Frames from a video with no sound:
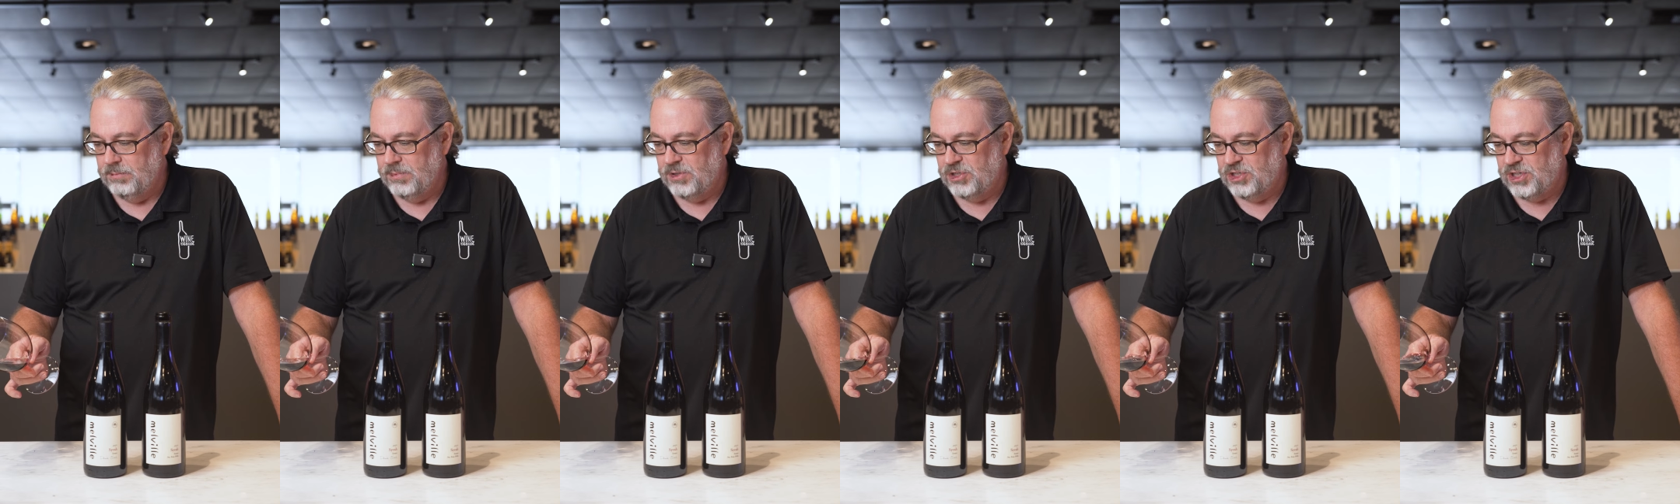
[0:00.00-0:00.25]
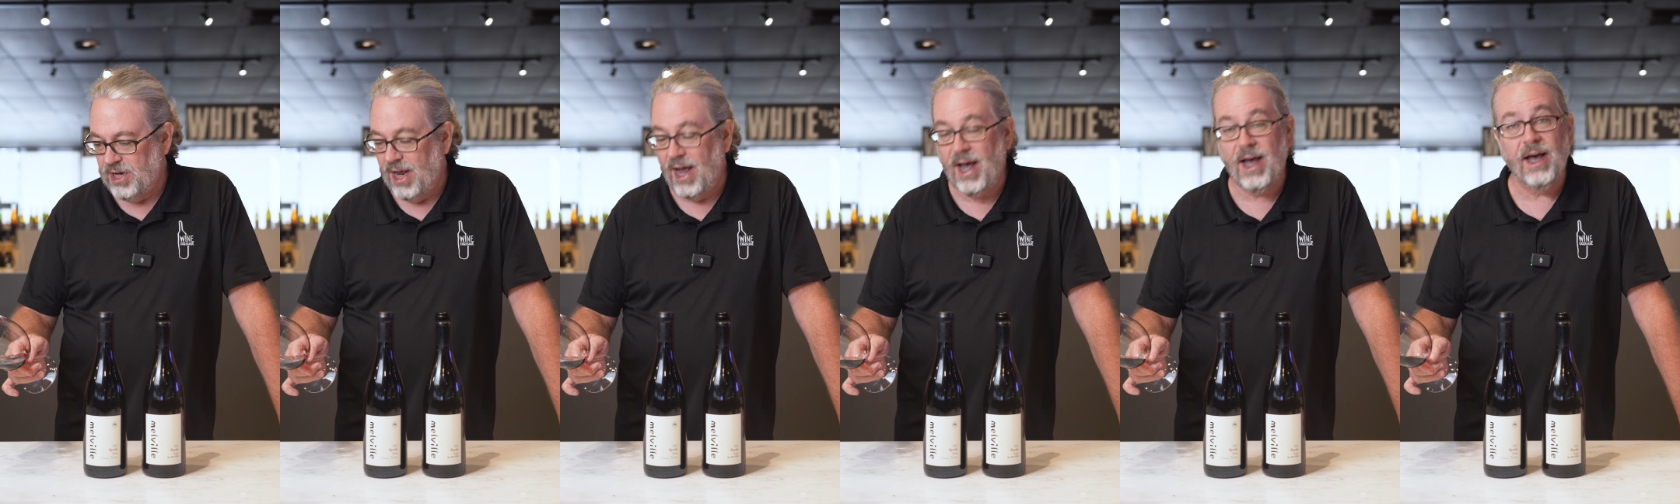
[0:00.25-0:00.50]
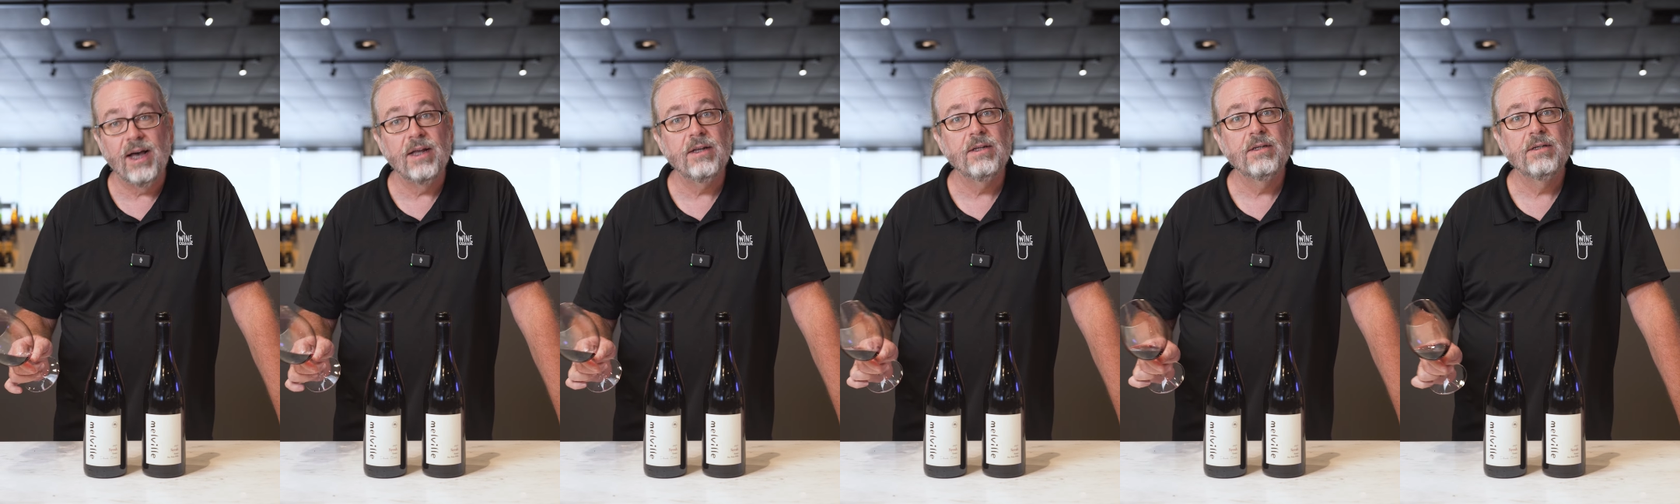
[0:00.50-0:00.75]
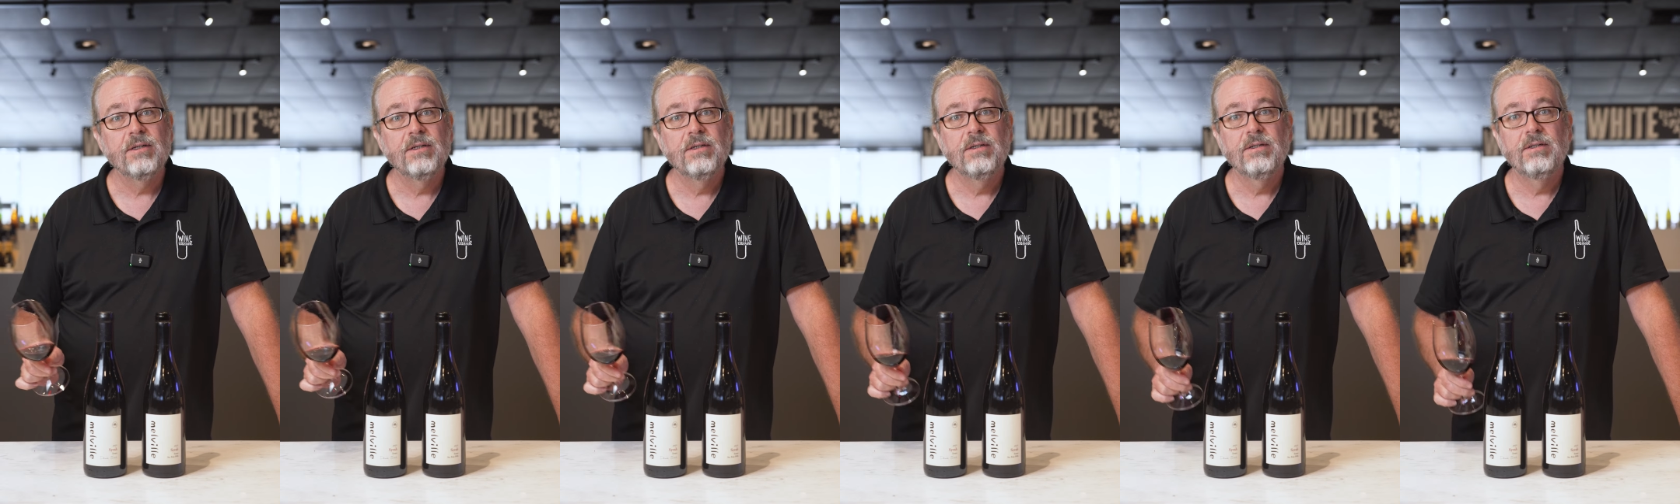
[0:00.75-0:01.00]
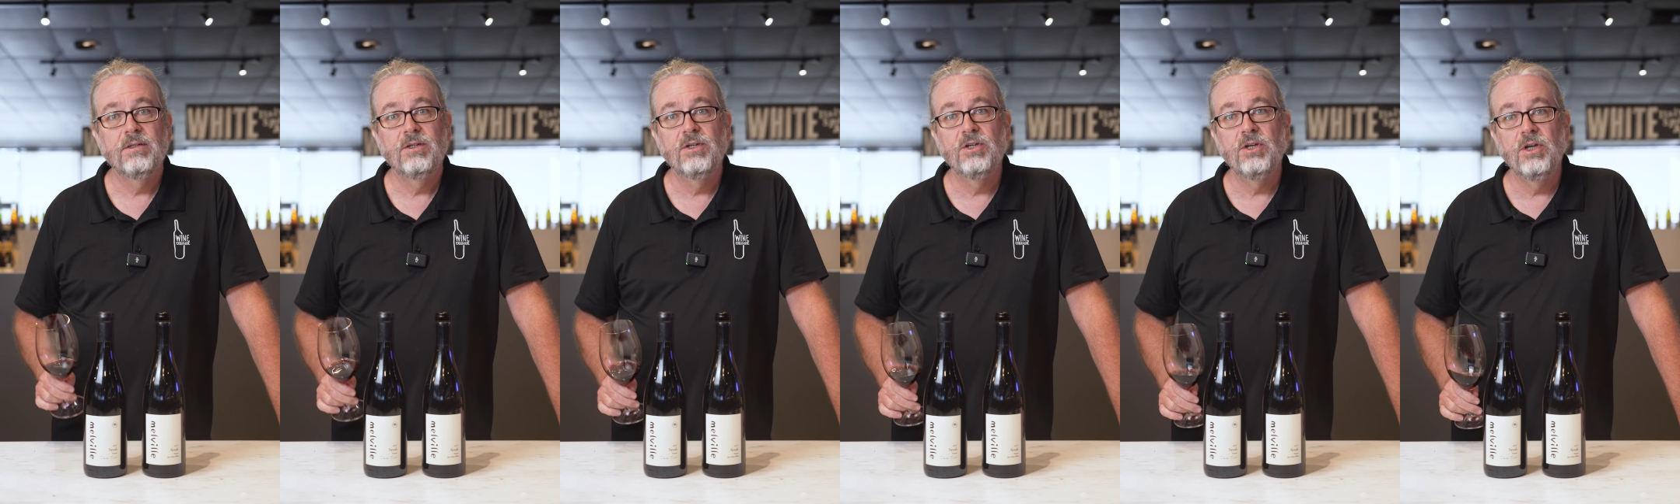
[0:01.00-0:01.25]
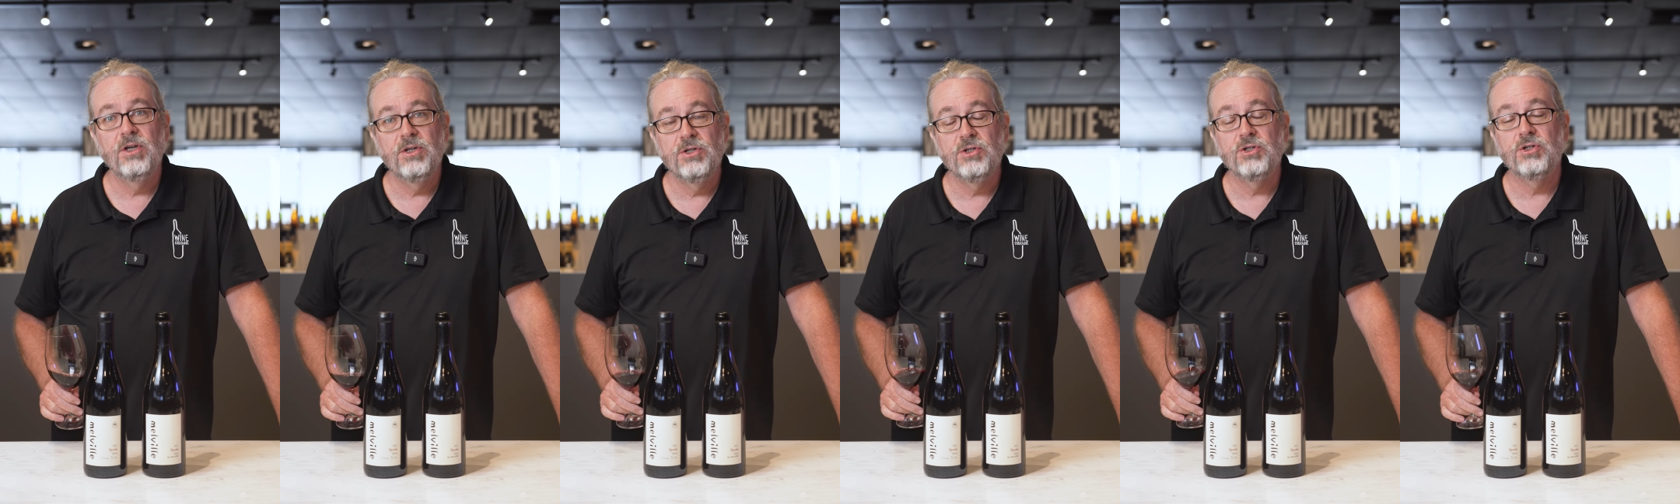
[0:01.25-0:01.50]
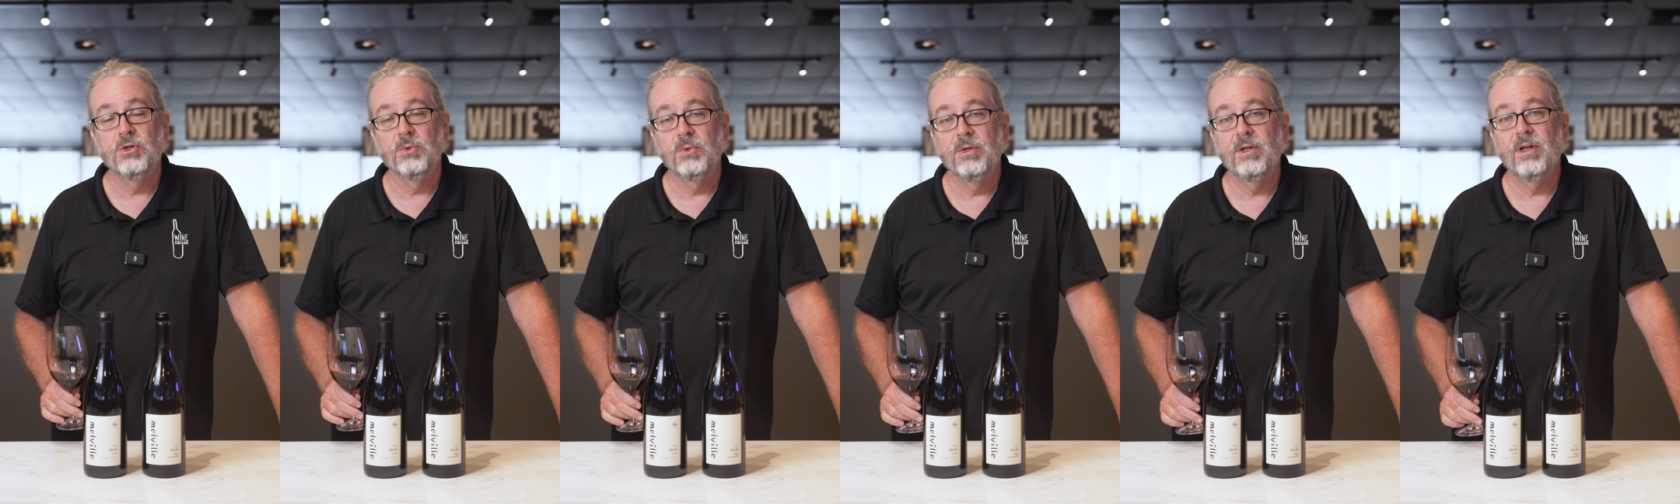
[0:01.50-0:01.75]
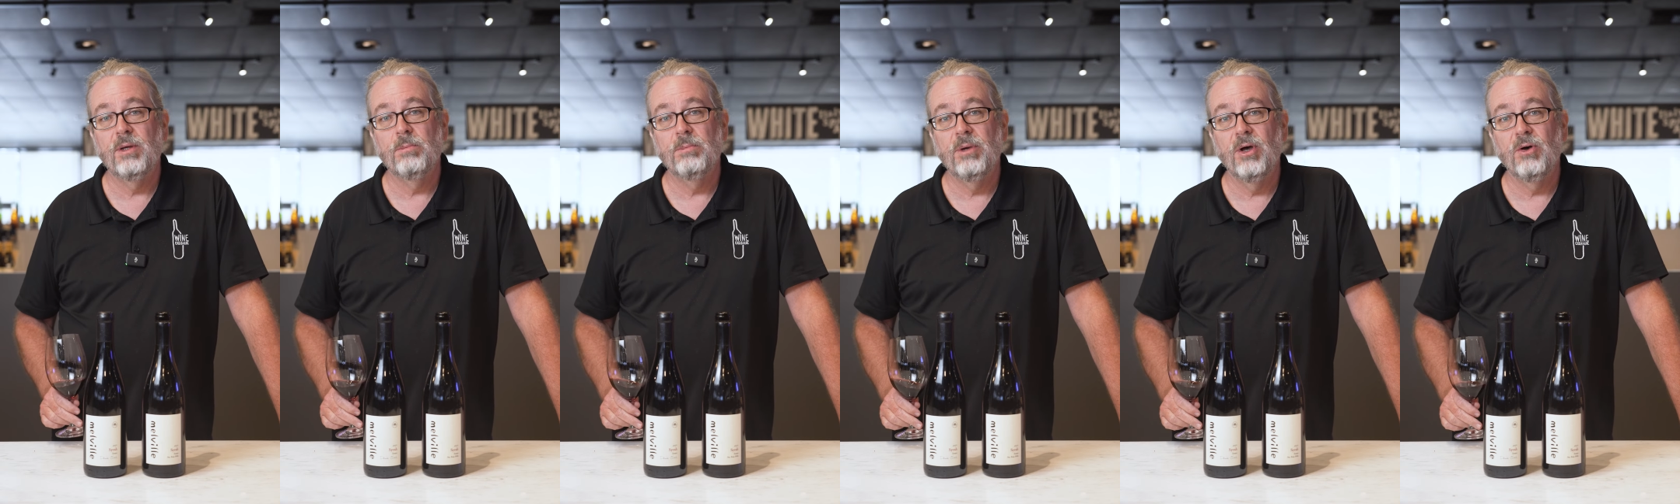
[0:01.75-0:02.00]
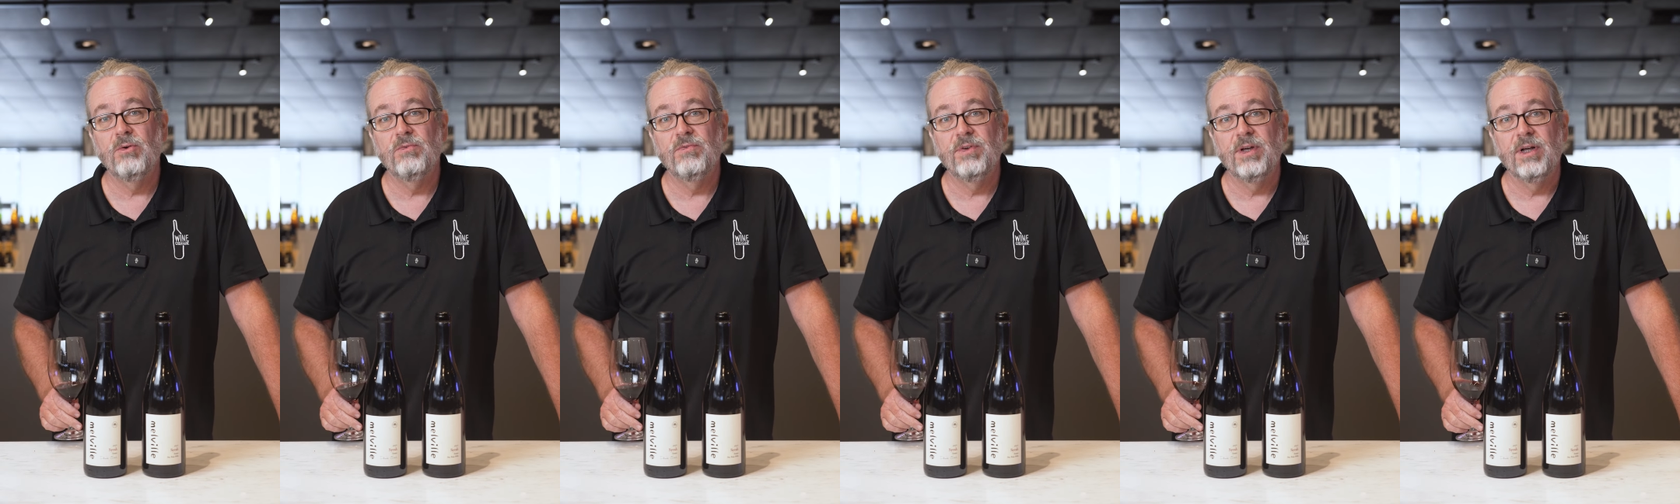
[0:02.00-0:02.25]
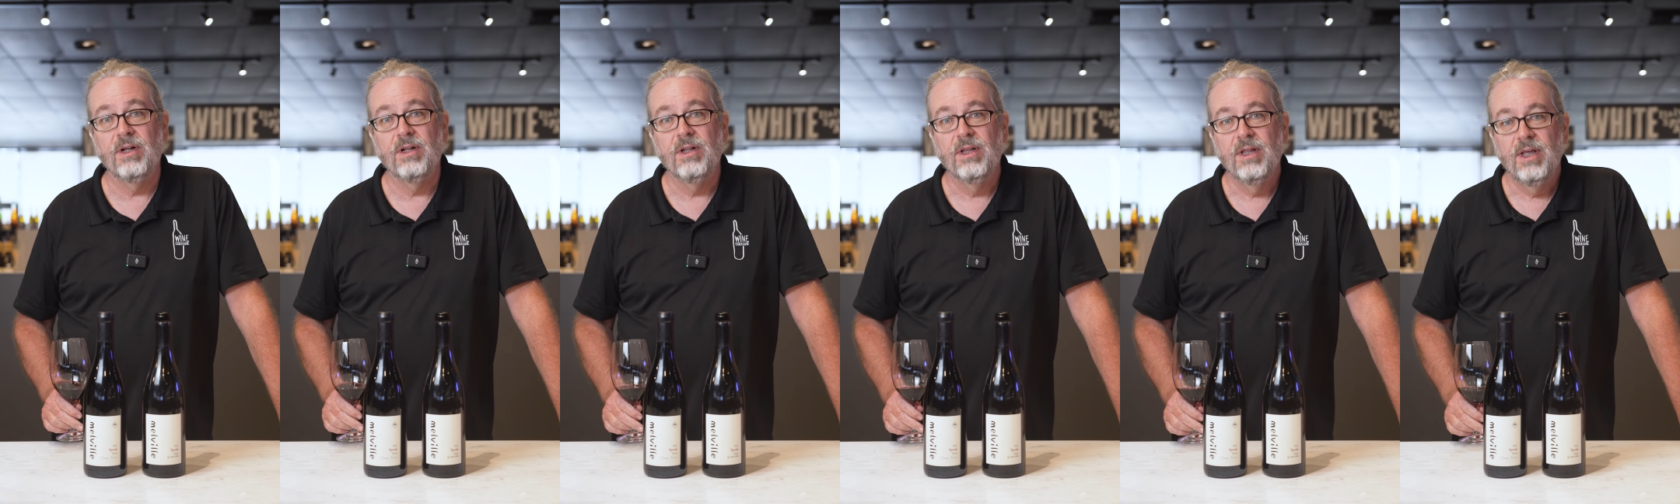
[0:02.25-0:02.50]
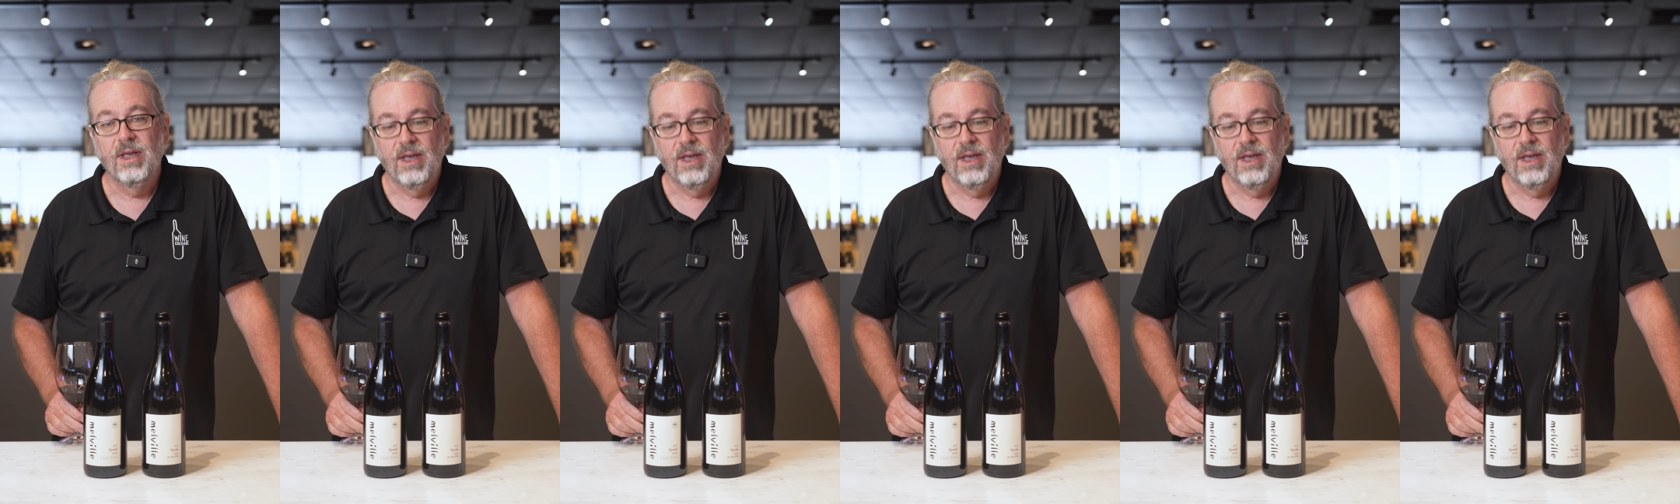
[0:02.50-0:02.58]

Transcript: Chad is doing at Melville.